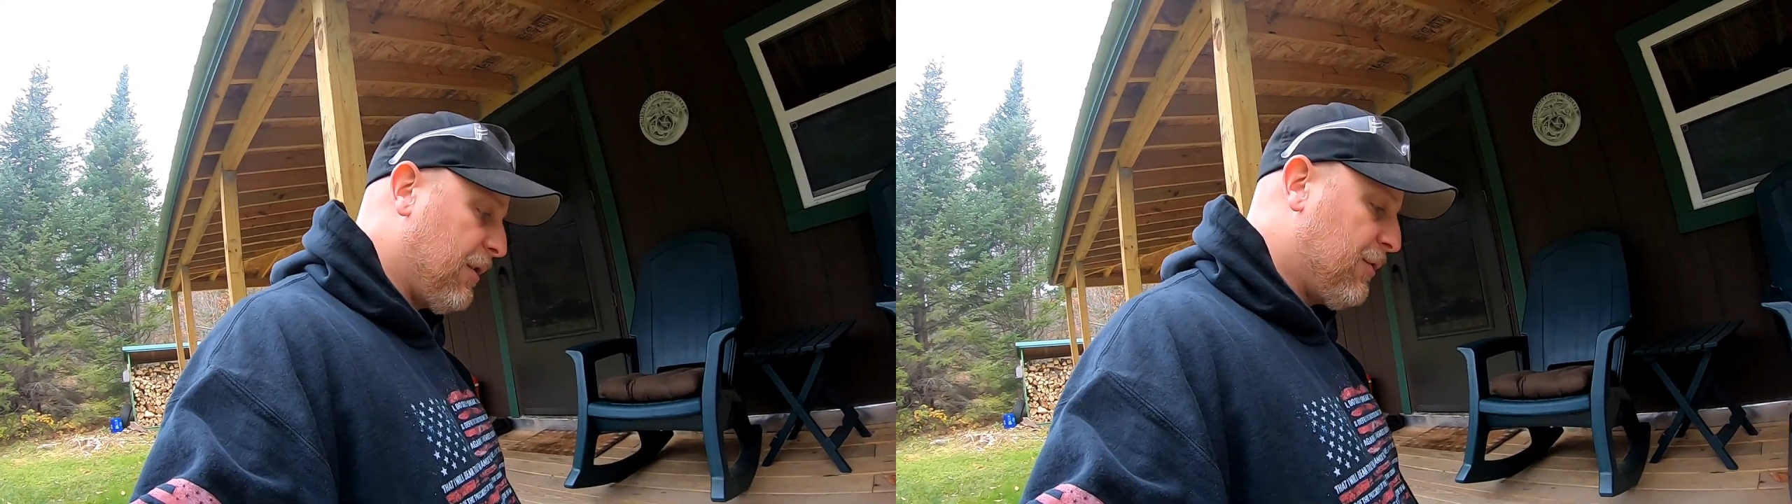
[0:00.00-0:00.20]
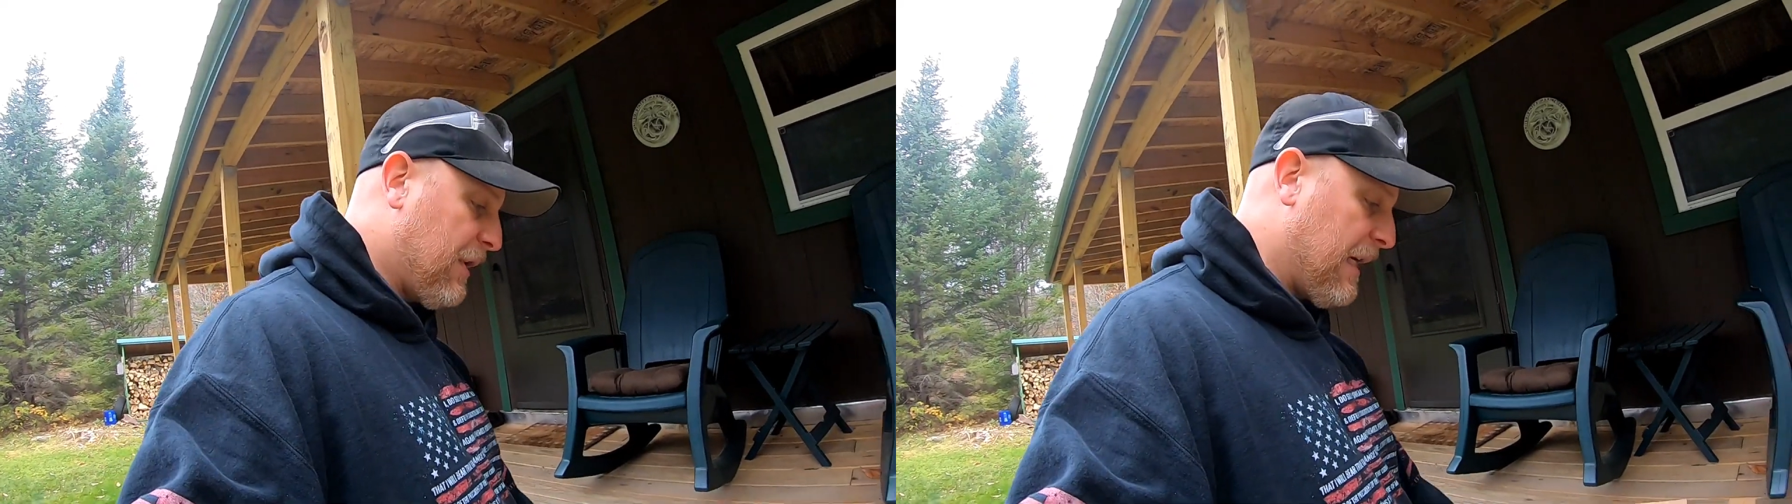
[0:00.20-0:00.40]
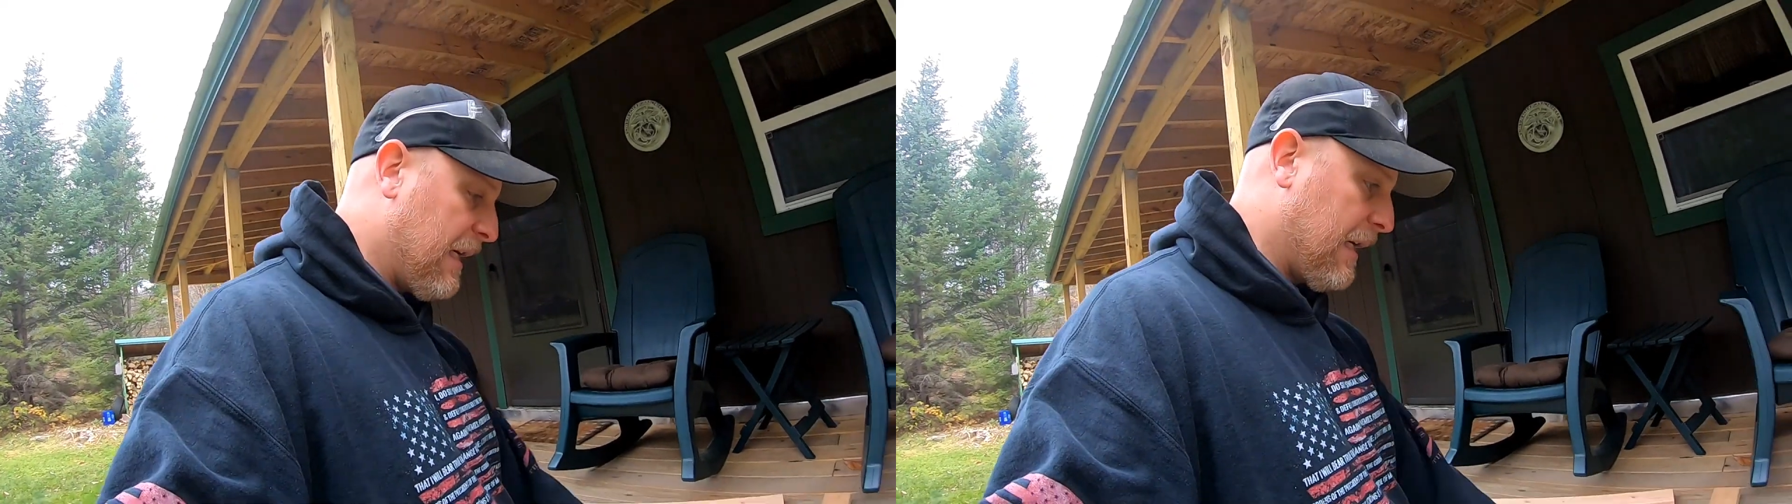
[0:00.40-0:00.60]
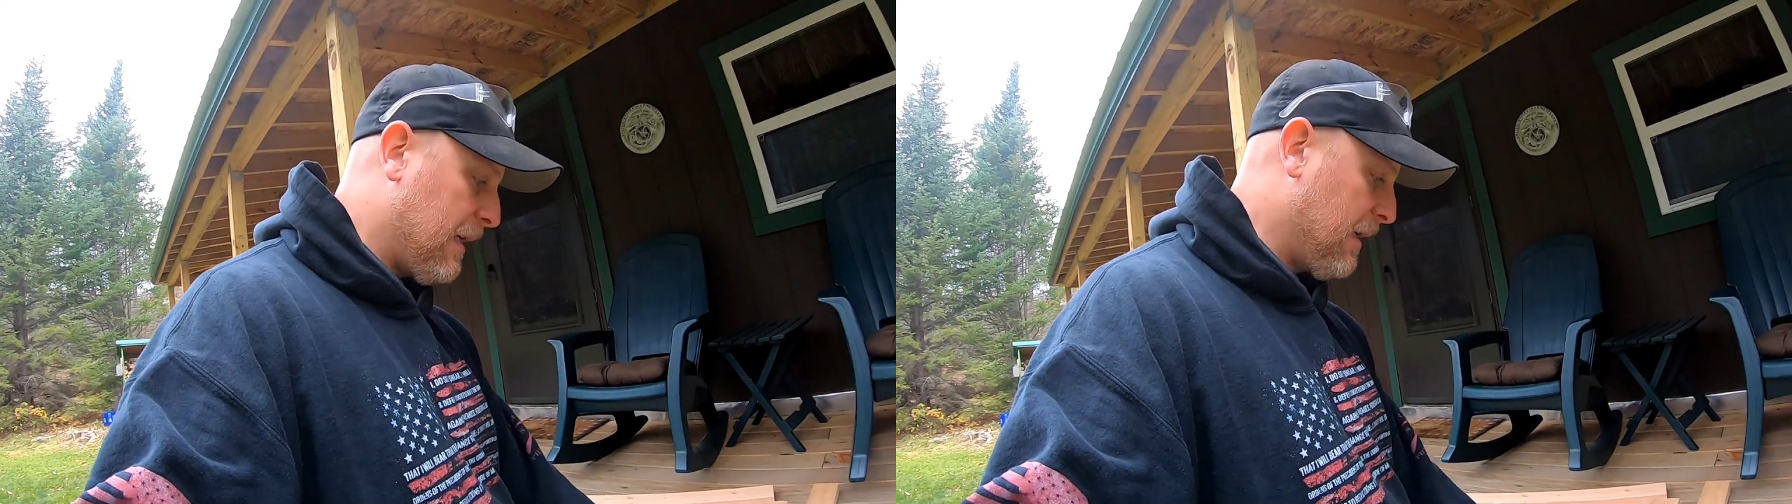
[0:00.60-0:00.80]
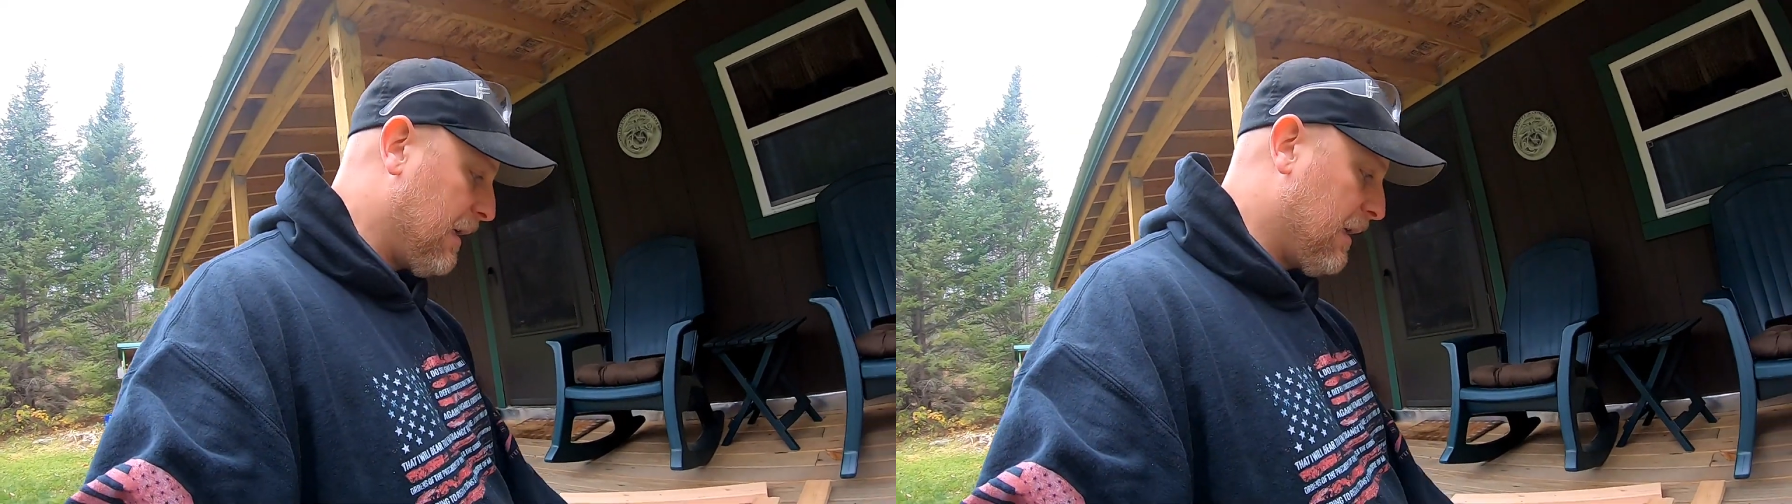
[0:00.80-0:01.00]
jig.
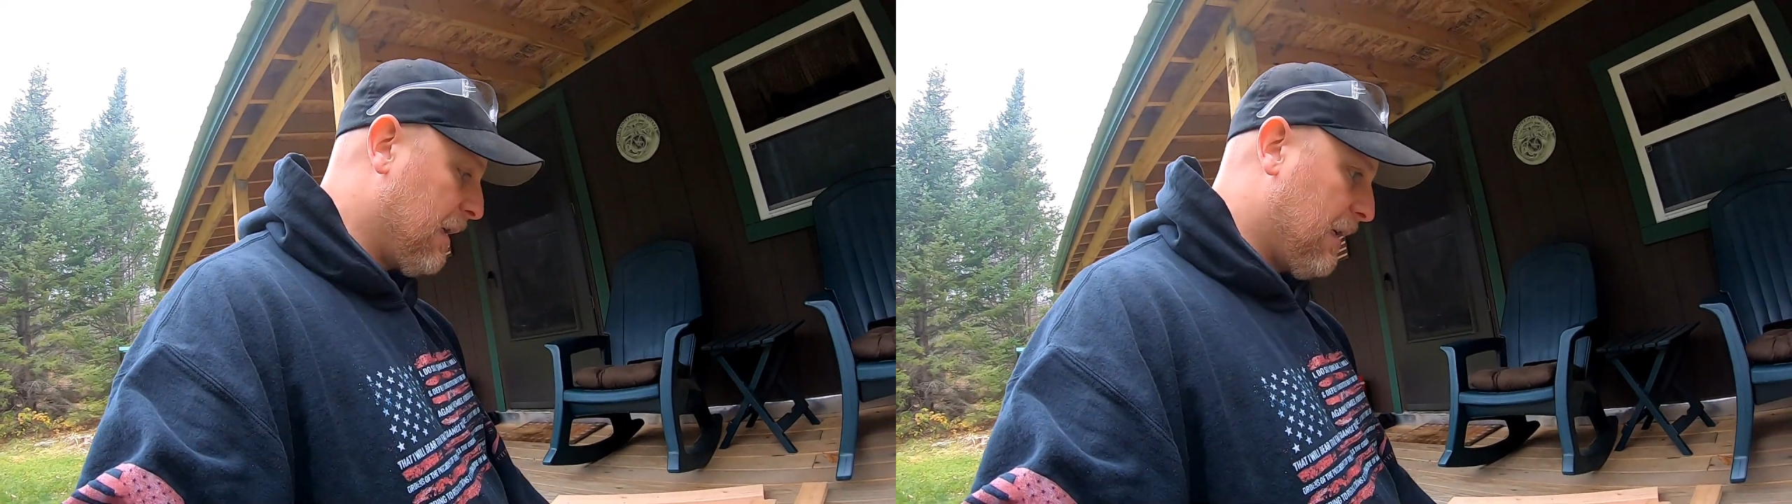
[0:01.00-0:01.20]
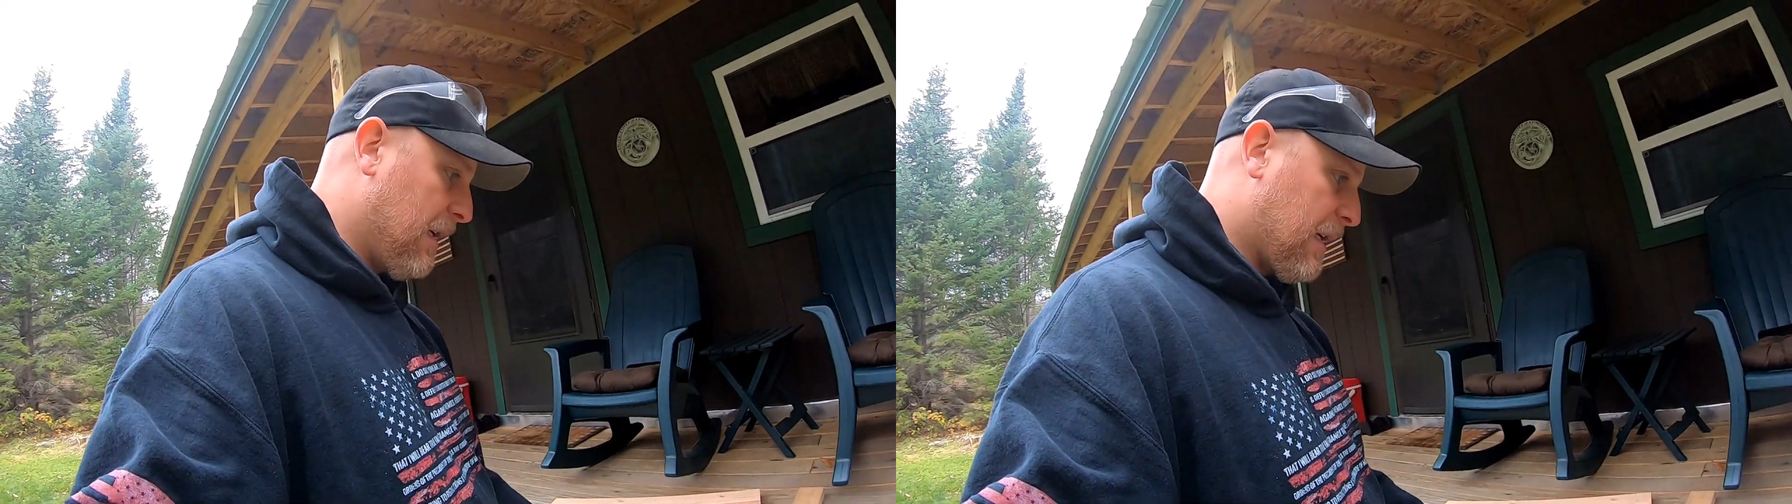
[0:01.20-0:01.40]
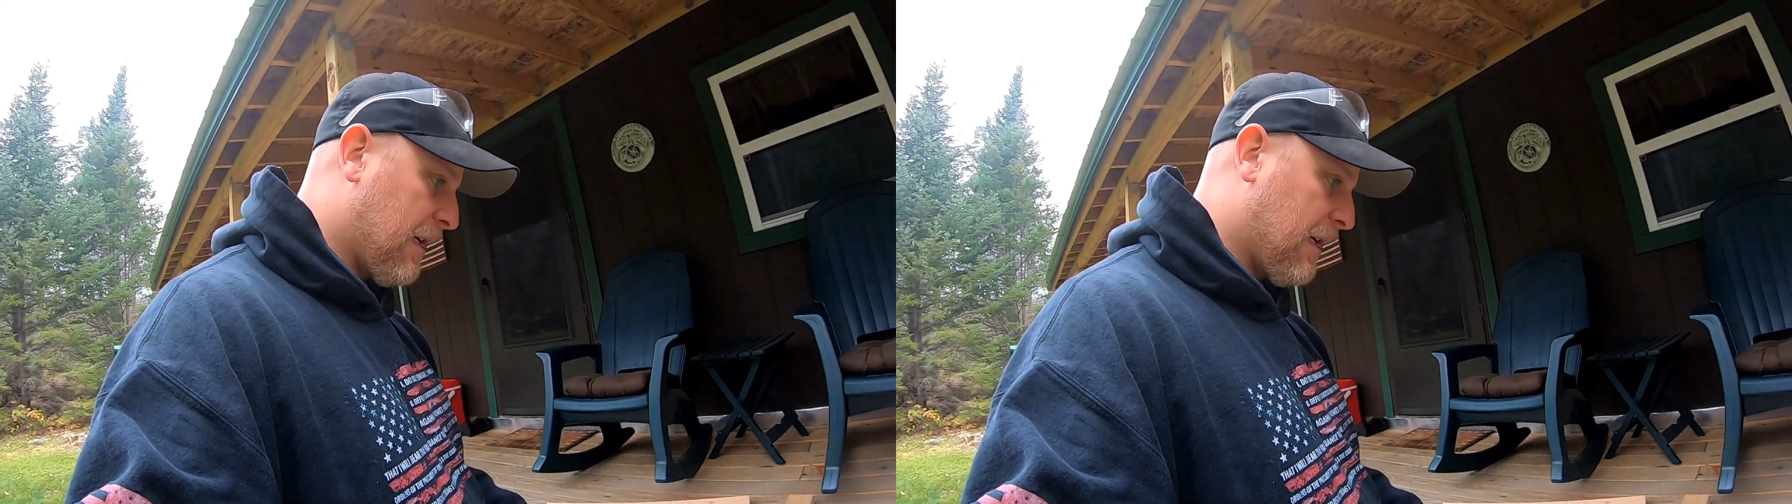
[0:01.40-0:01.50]
It